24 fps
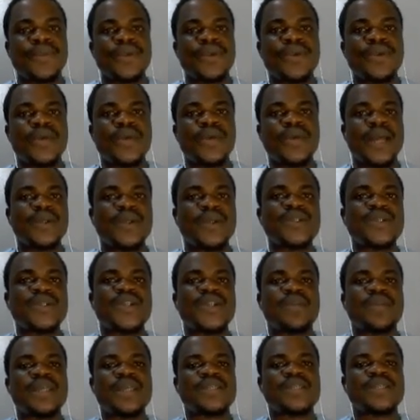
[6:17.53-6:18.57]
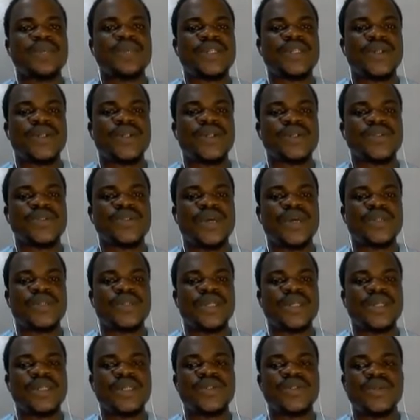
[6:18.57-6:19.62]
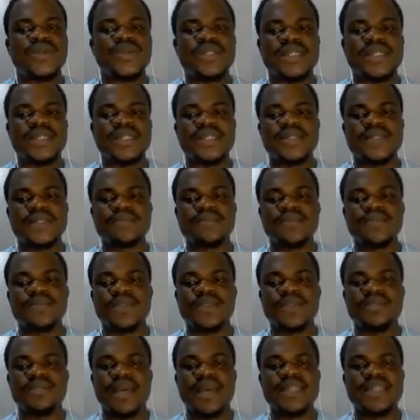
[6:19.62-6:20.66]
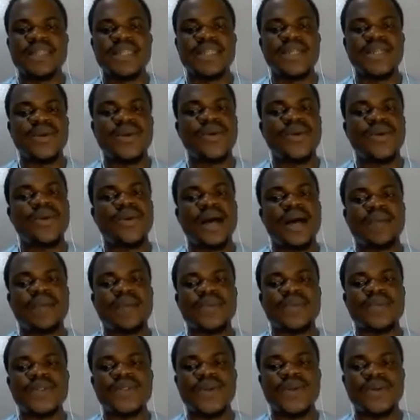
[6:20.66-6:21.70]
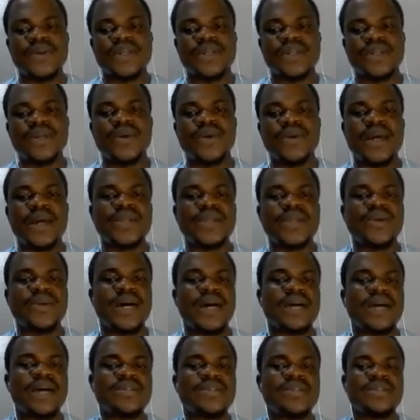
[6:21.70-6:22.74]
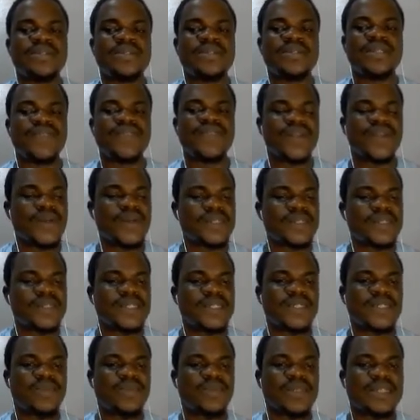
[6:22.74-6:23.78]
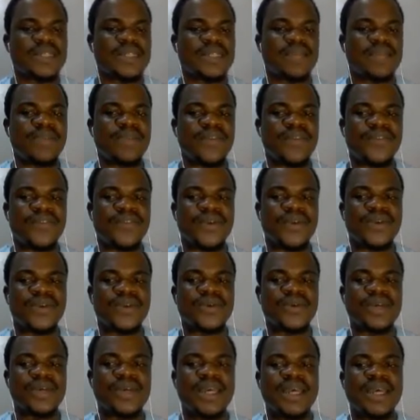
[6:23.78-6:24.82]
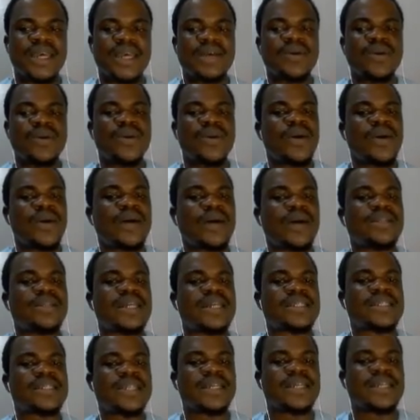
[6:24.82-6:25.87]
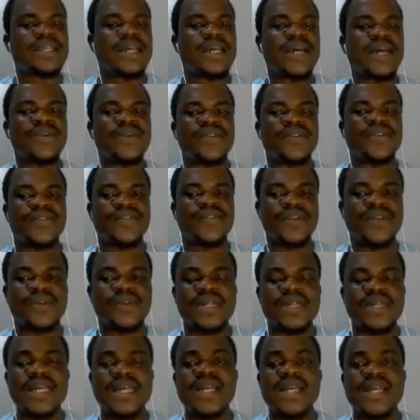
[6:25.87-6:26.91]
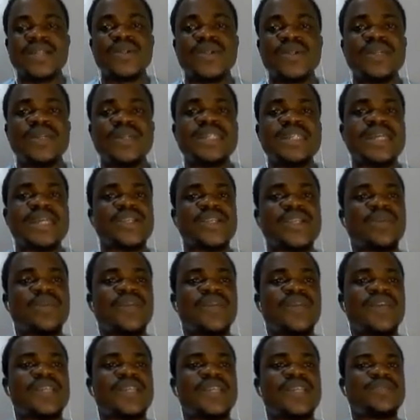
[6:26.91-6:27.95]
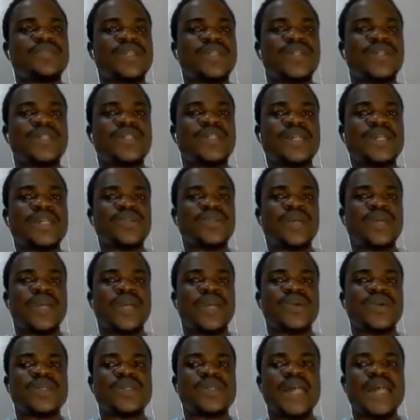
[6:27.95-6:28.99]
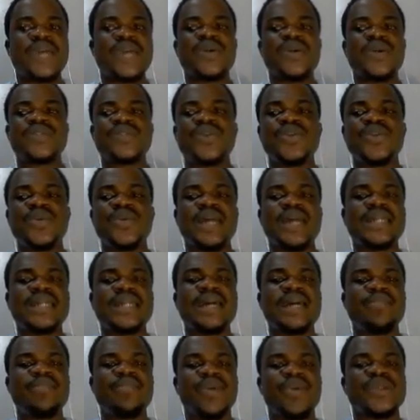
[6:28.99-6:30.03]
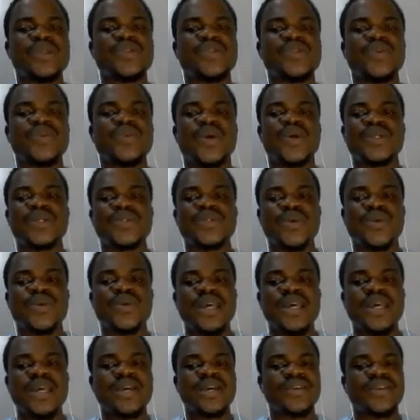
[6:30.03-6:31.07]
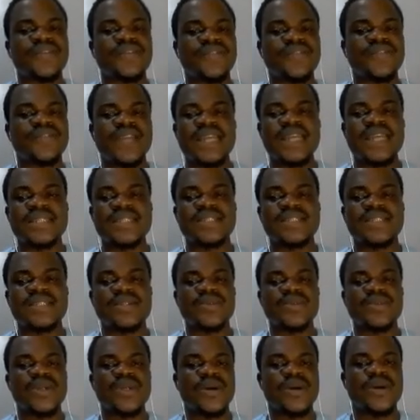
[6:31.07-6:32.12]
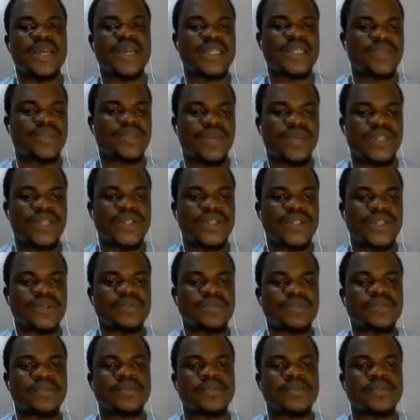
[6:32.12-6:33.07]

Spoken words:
You can use some expressions to actually do this by saying, "Oh, I'm sorry. Oh, I know how difficult this must have been for you. Oh, I understand how you feel." So these are some of expressions that you can use, and your tone at that point should also reflect your expression.